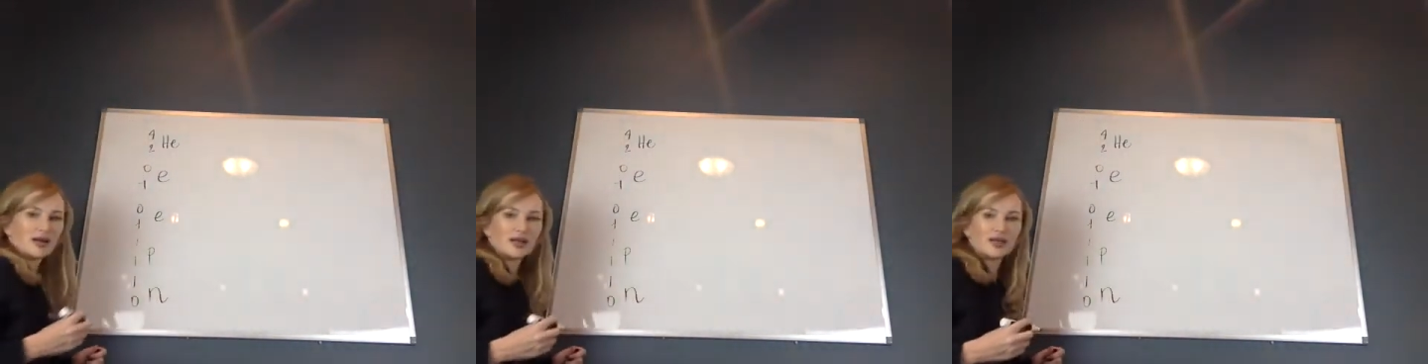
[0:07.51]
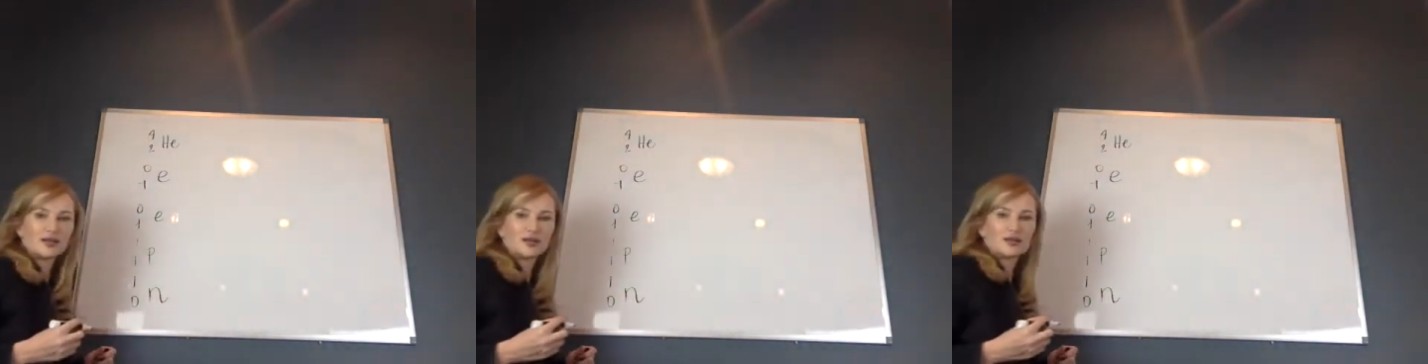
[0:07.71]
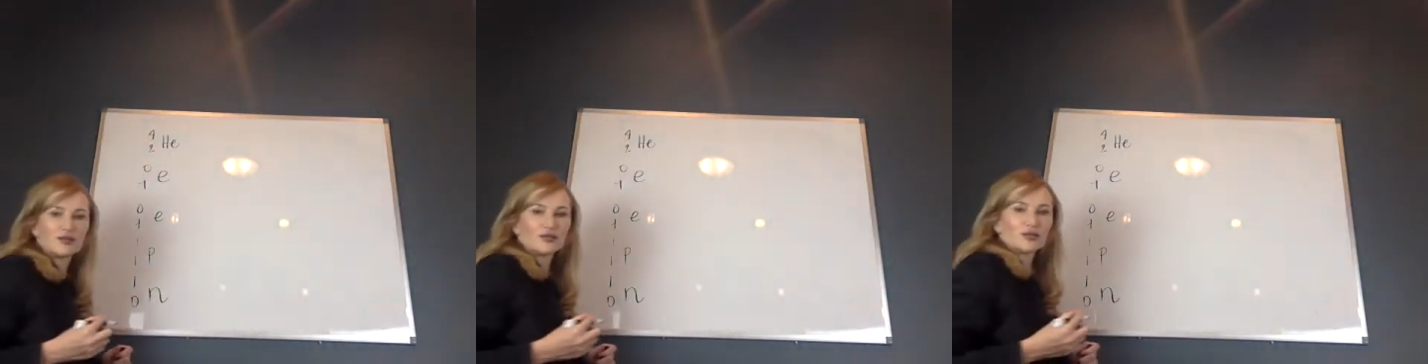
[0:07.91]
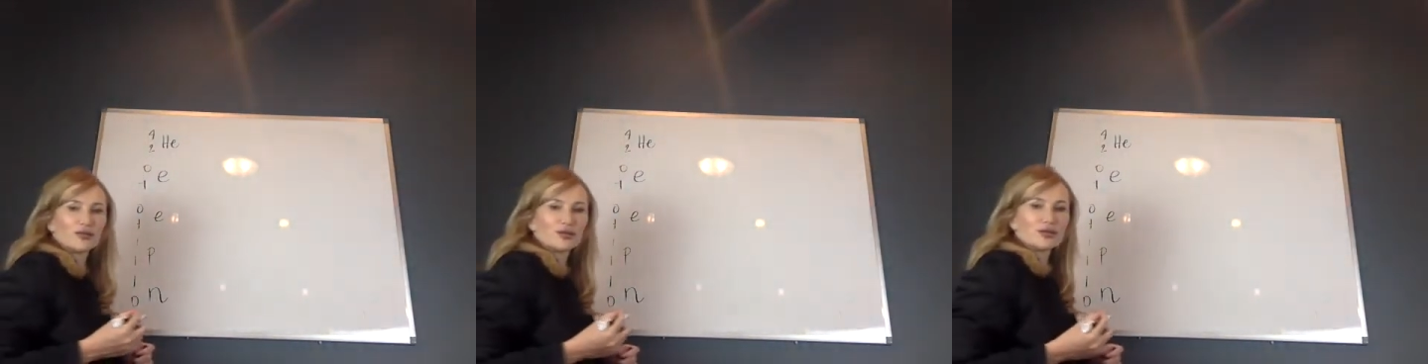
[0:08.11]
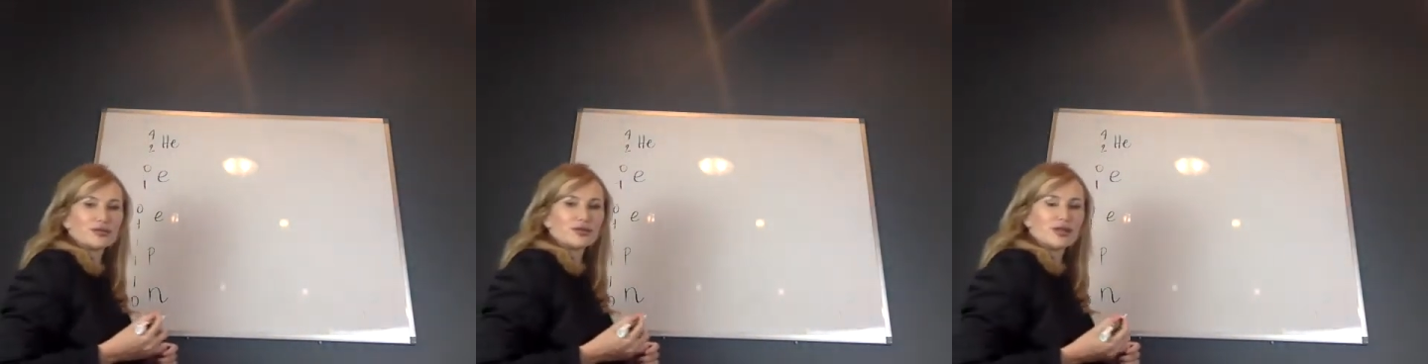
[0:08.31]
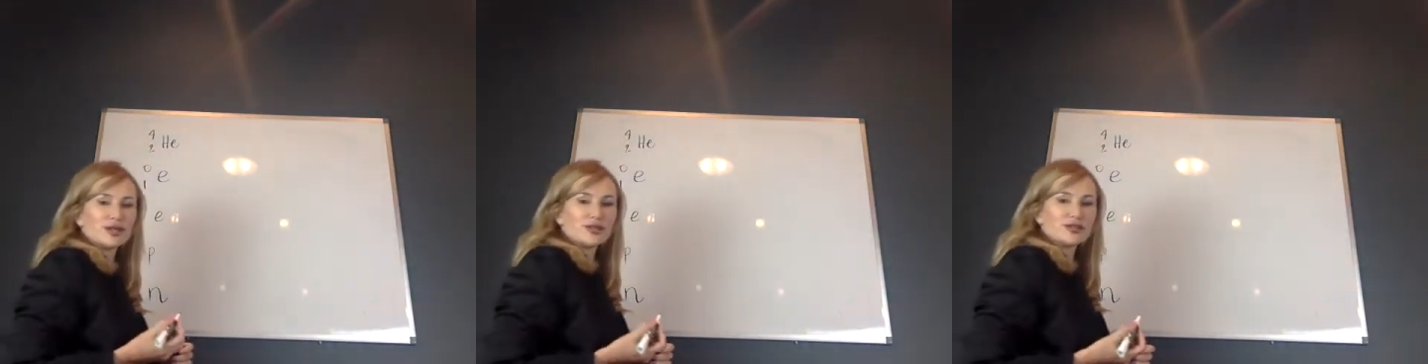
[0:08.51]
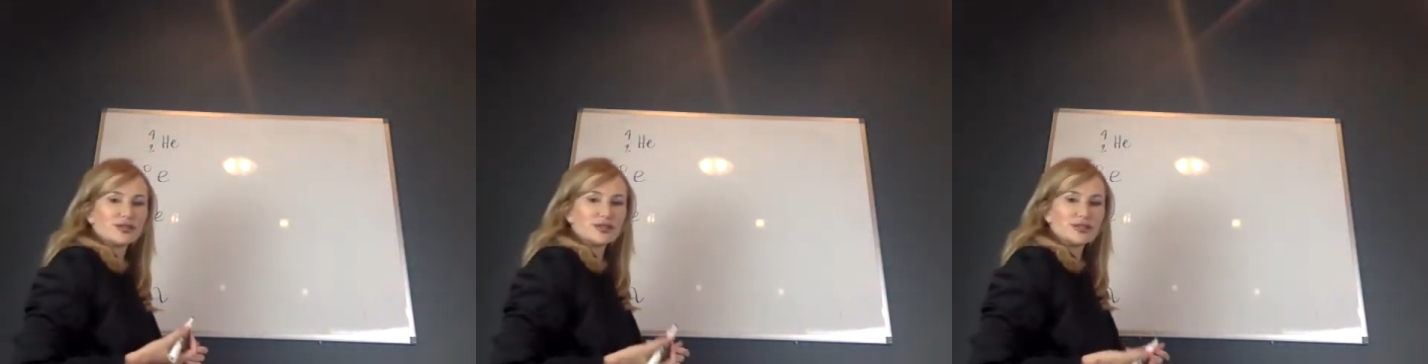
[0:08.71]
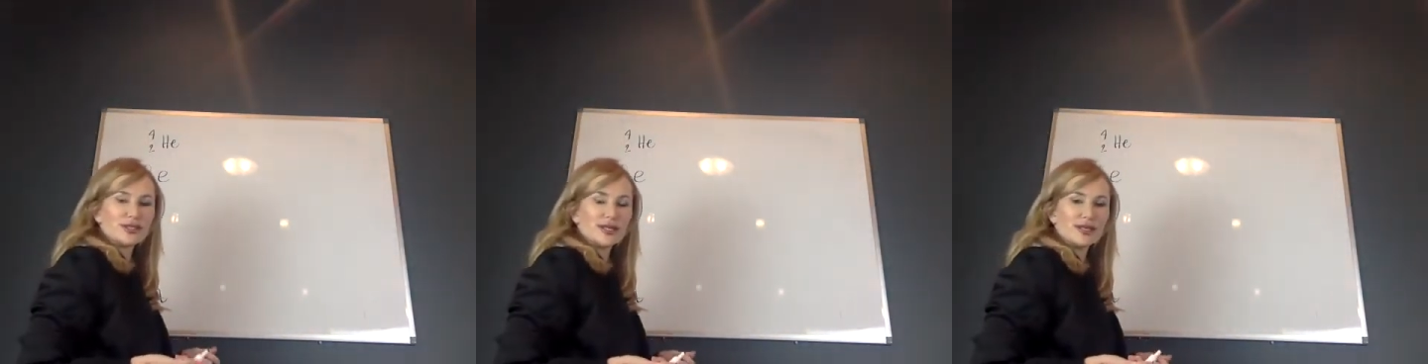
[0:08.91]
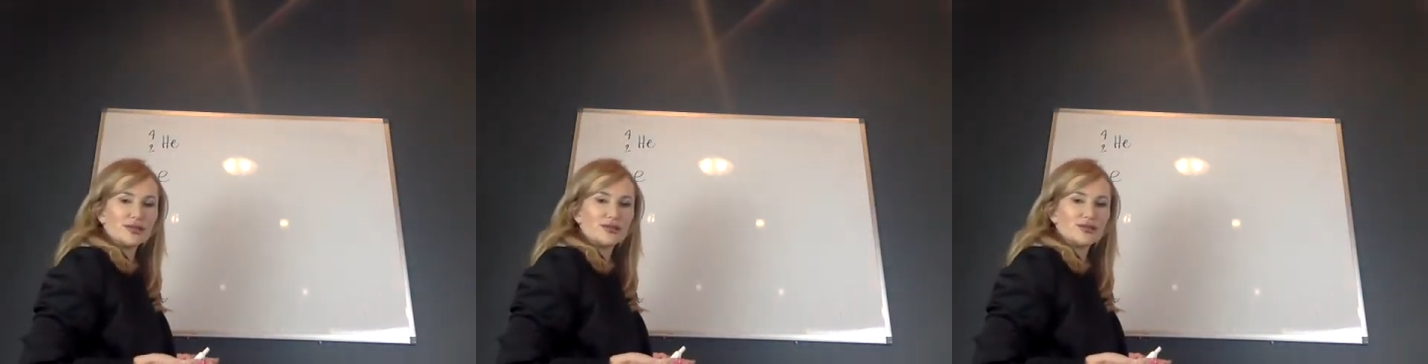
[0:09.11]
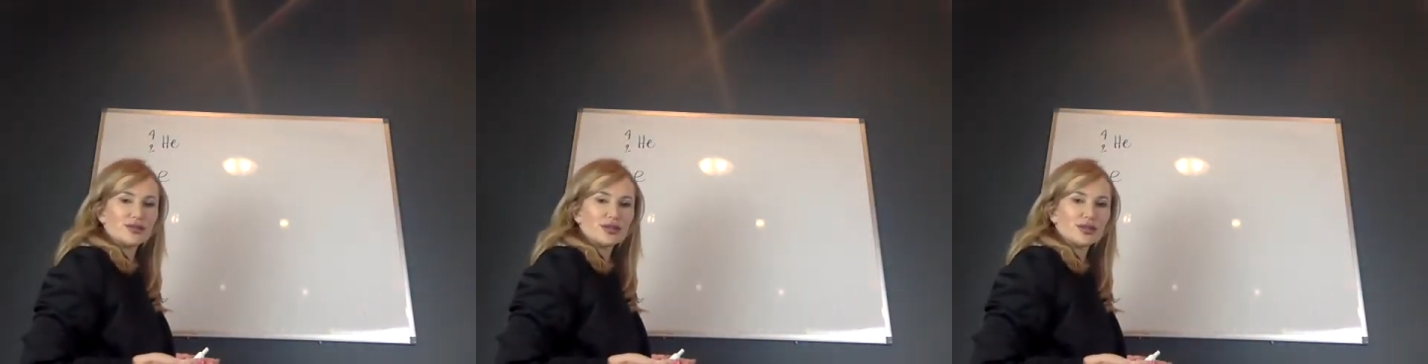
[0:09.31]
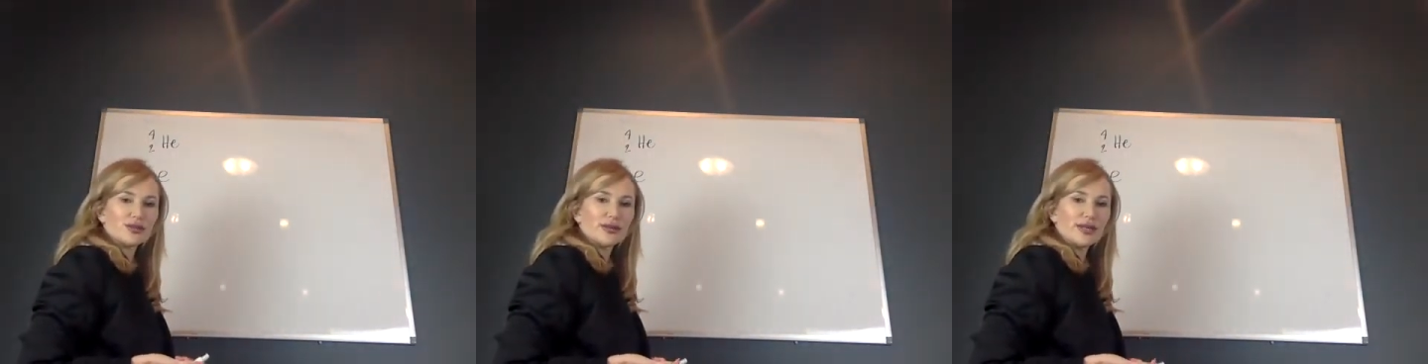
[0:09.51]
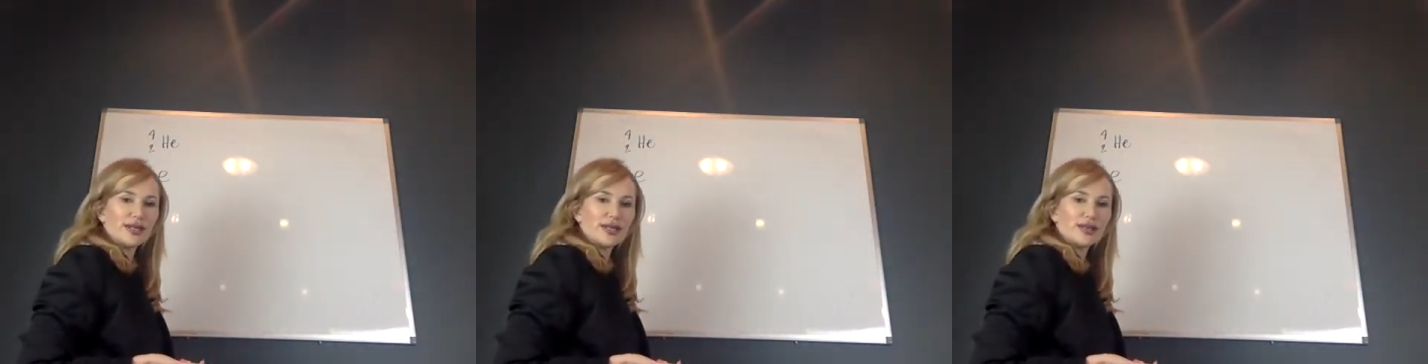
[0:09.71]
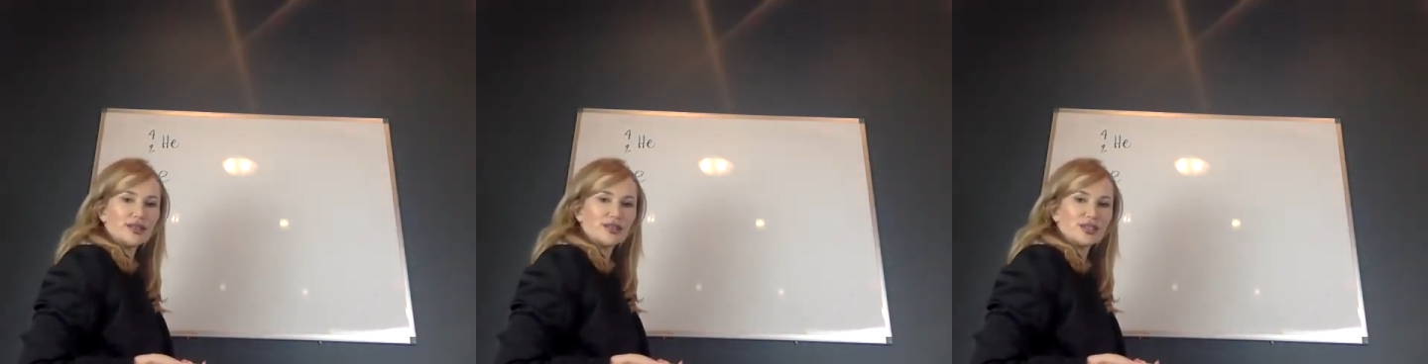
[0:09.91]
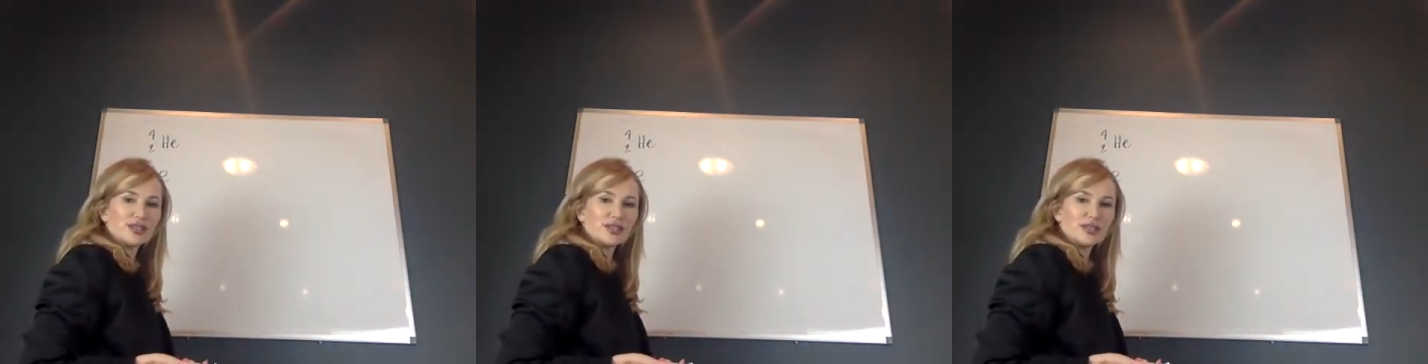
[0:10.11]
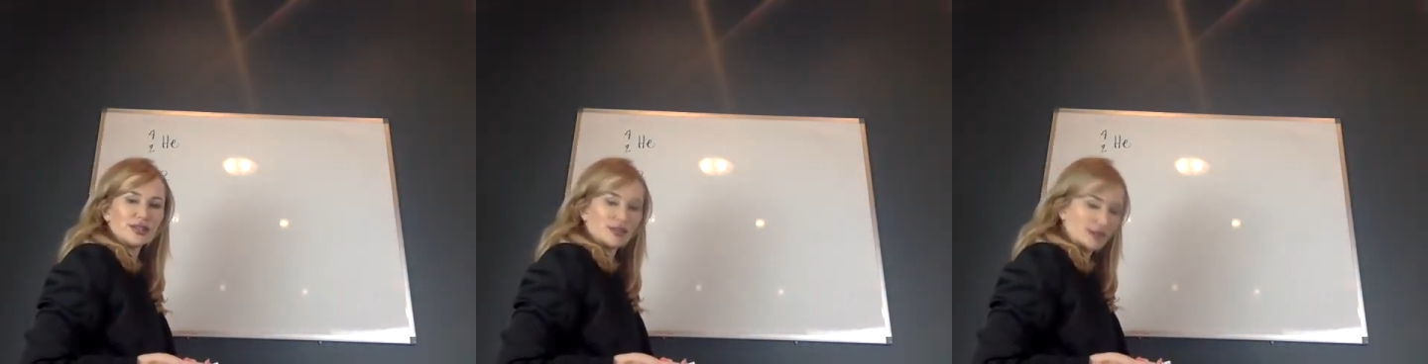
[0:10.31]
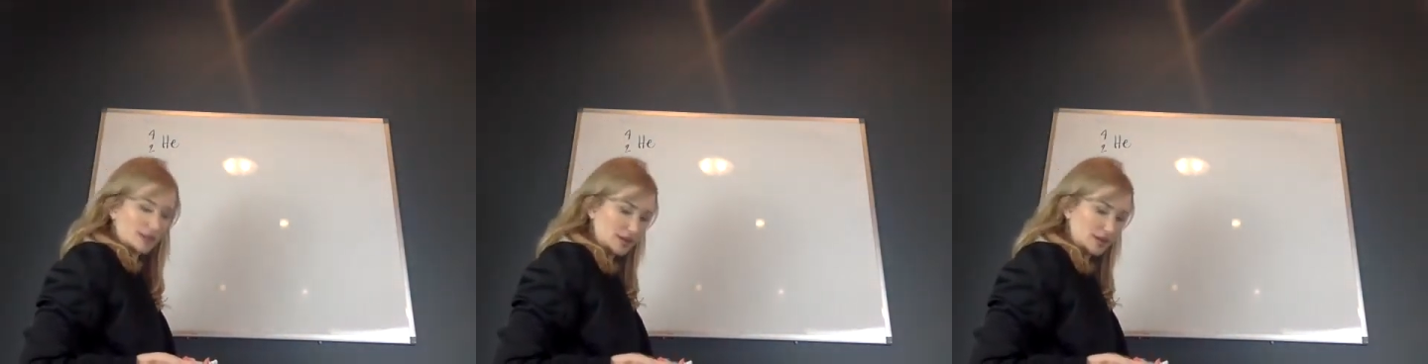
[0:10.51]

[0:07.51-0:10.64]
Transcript: In order to understand nuclear radiation,